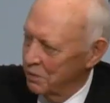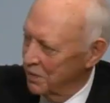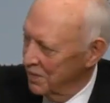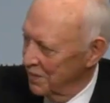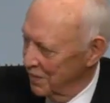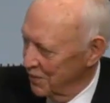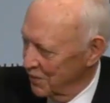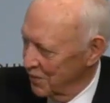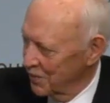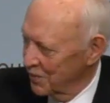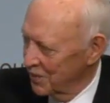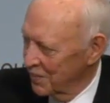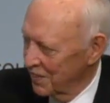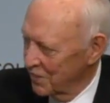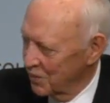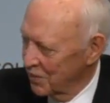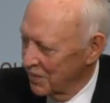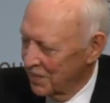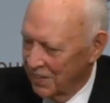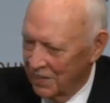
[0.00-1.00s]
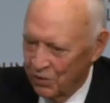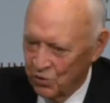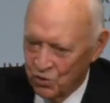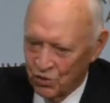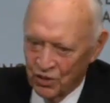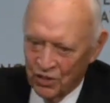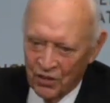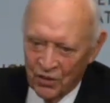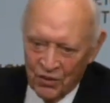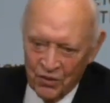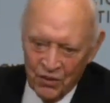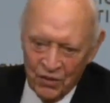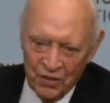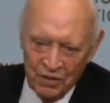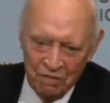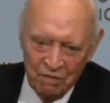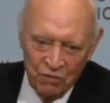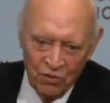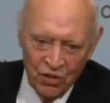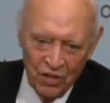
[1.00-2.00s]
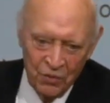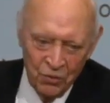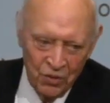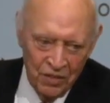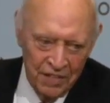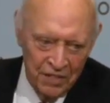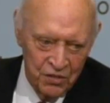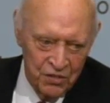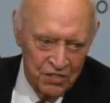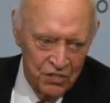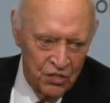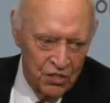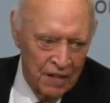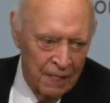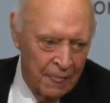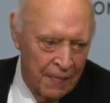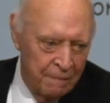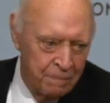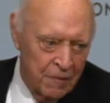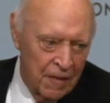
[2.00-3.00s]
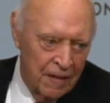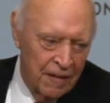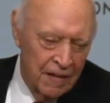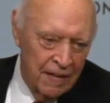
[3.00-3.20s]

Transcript: or to be here at the Council on Foreign Relations